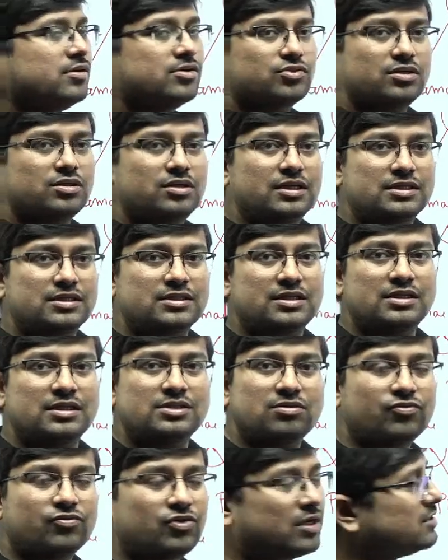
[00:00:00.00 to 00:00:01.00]
So
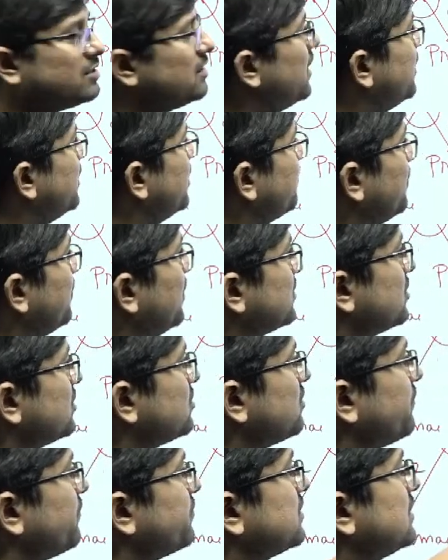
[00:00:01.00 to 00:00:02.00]
distance of the residing
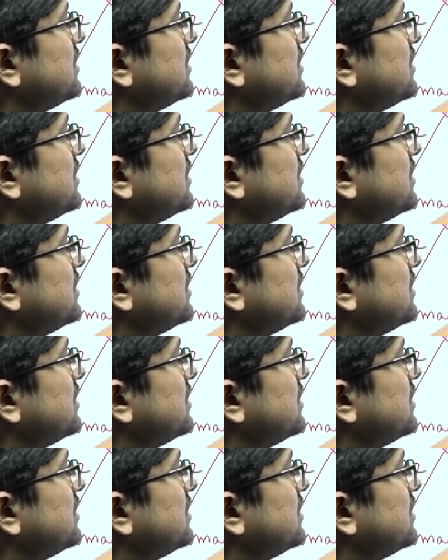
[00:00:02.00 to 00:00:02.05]
places of